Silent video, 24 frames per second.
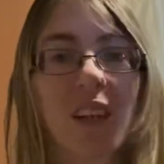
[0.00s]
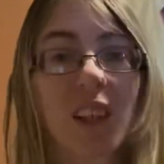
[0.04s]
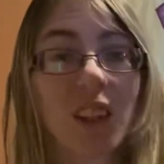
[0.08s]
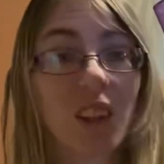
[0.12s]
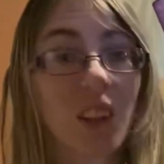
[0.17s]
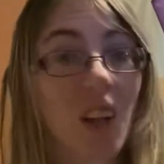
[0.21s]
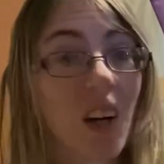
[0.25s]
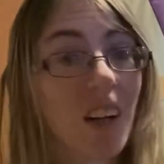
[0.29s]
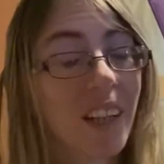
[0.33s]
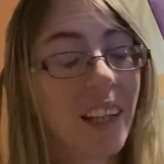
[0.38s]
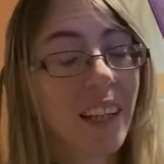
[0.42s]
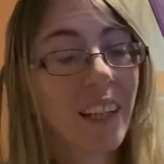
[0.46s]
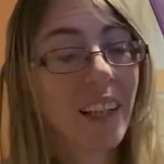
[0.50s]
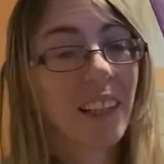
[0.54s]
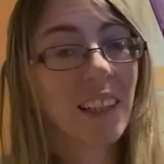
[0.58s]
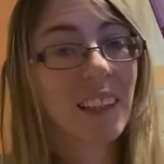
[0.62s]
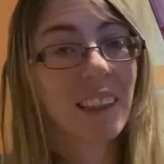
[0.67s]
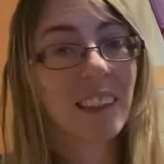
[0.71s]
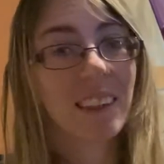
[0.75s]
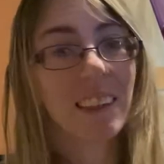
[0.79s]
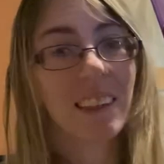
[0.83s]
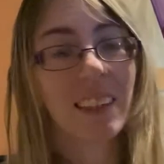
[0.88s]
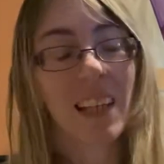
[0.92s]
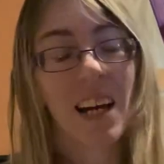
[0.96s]
Dark
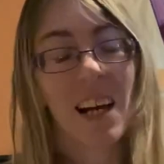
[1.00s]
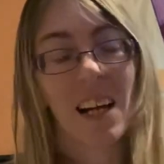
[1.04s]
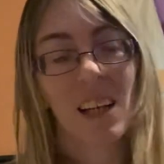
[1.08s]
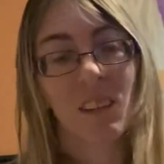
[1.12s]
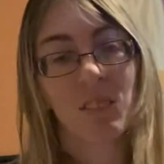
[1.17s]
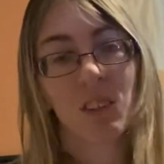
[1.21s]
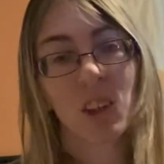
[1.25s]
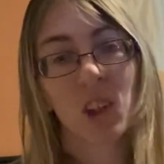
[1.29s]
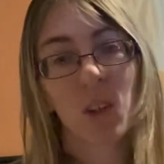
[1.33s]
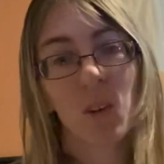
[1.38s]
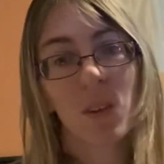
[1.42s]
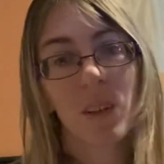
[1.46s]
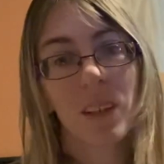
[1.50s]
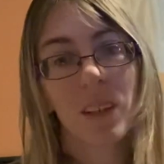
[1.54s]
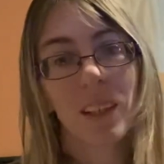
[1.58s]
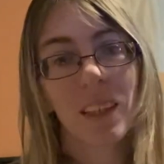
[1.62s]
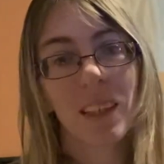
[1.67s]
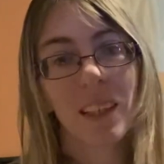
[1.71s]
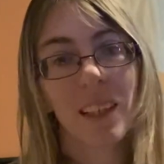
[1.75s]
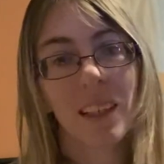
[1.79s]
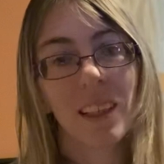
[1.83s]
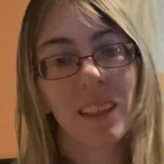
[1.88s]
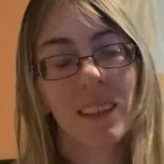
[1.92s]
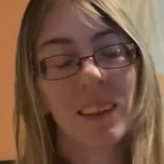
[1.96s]
Kiss. I have two of
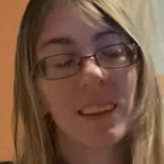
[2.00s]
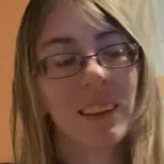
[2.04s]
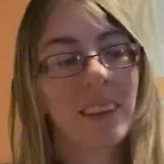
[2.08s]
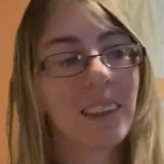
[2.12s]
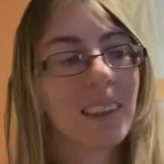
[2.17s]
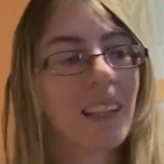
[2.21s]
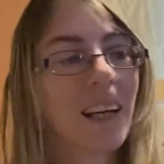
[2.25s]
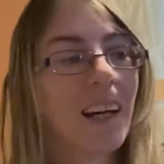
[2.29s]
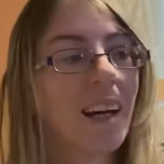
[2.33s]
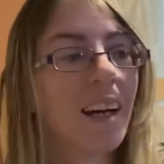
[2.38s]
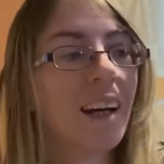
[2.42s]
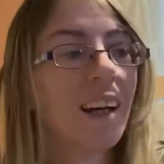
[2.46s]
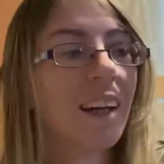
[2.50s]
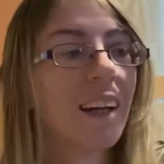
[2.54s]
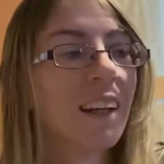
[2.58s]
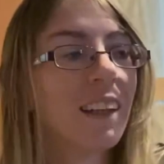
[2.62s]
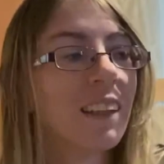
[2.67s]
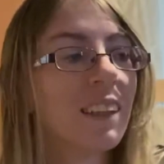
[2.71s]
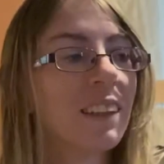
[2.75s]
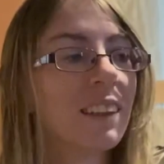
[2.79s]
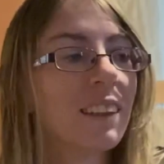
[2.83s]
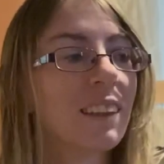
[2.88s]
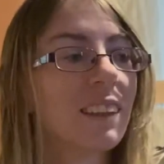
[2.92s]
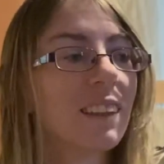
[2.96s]
these,
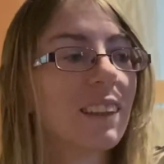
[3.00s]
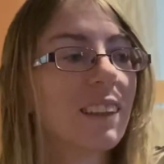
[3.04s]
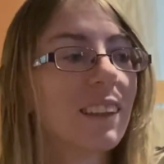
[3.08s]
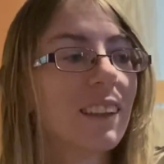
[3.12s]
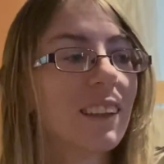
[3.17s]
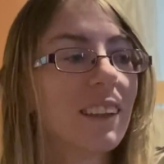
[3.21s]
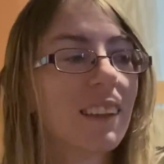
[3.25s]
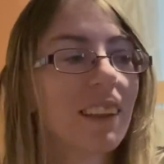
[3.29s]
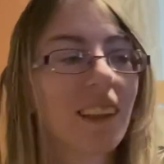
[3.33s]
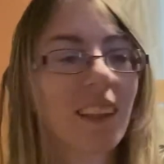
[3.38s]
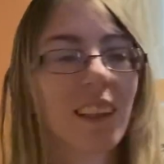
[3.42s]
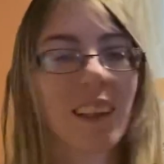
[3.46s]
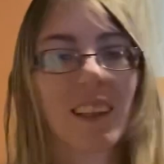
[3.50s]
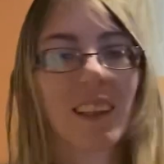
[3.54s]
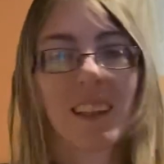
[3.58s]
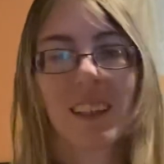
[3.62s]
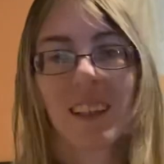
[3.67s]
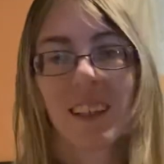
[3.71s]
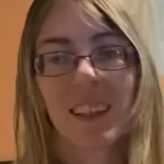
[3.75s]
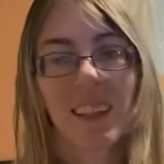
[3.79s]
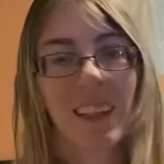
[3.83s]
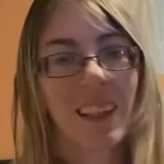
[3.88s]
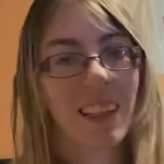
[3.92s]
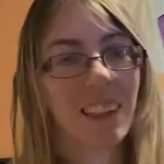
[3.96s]
and
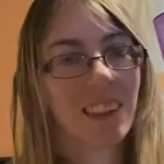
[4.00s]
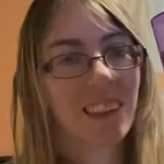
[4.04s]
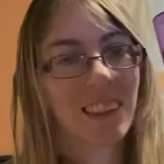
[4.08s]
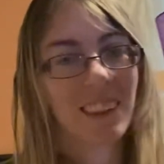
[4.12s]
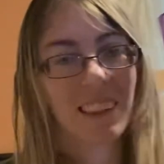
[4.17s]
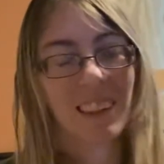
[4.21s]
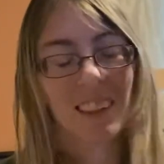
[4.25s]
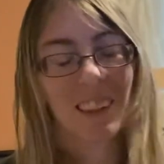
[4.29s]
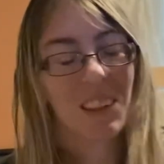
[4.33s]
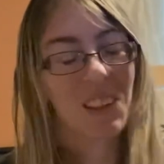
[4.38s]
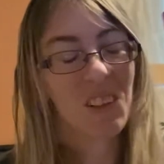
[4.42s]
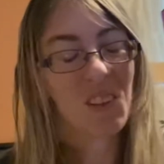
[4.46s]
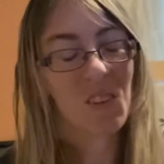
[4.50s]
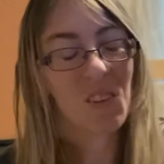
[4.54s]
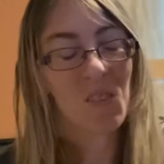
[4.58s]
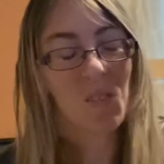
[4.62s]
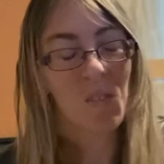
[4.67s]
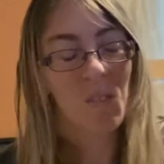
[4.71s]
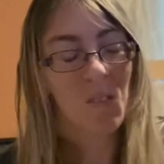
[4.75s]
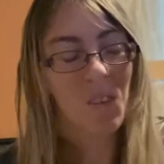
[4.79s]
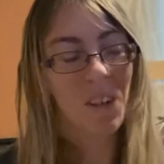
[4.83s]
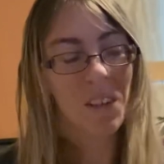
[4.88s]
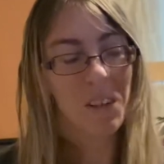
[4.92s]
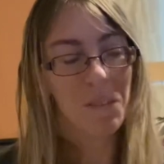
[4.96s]
yeah, it's
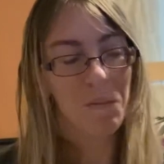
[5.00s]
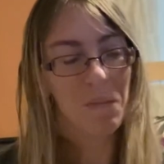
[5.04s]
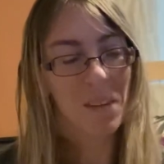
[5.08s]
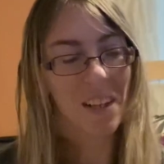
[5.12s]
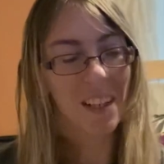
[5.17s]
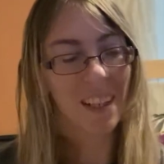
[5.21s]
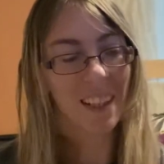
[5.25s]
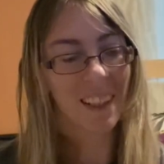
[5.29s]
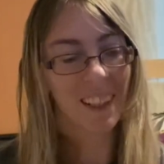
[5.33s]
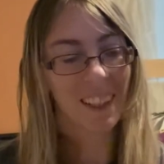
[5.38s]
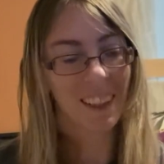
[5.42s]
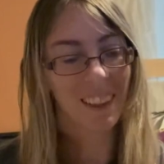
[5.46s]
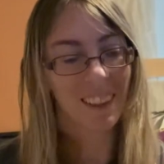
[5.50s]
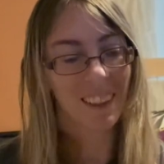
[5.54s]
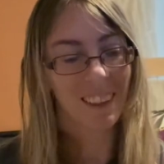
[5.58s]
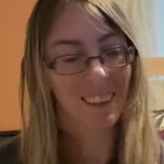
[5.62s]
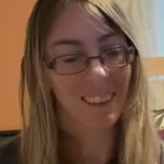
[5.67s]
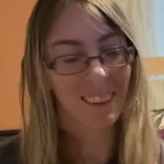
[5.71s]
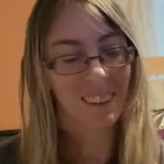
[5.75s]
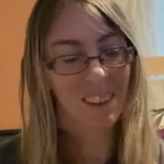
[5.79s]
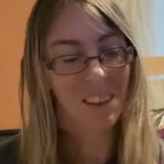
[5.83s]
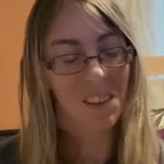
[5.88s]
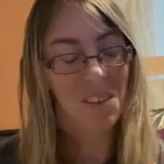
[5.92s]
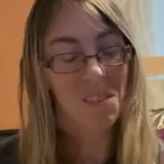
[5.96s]
one of my
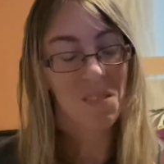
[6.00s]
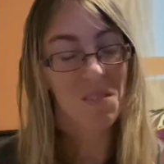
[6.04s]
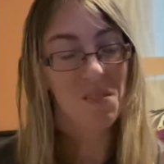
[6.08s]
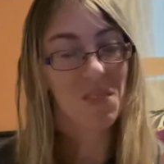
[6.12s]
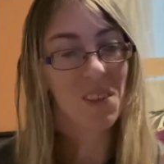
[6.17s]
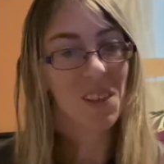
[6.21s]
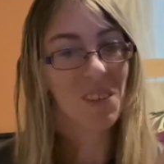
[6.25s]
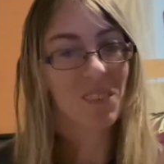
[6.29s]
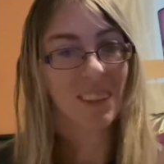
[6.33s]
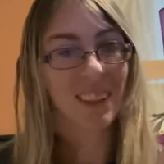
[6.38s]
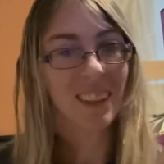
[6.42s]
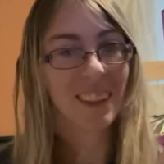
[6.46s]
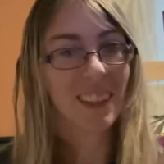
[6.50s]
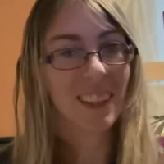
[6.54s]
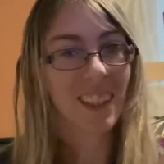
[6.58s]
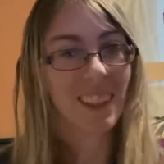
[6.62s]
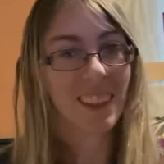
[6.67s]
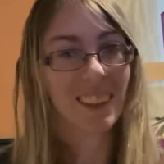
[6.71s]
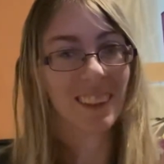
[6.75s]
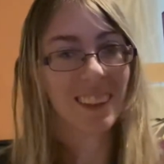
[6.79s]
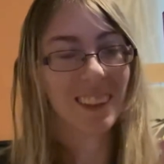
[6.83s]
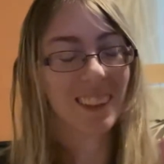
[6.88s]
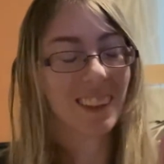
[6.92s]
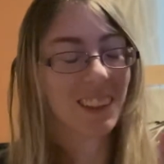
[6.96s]
favorite
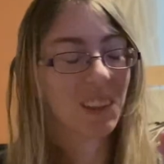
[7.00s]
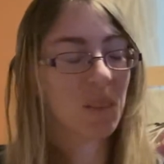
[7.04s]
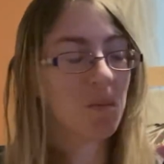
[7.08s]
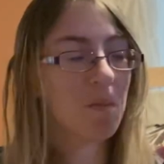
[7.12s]
scents. It's in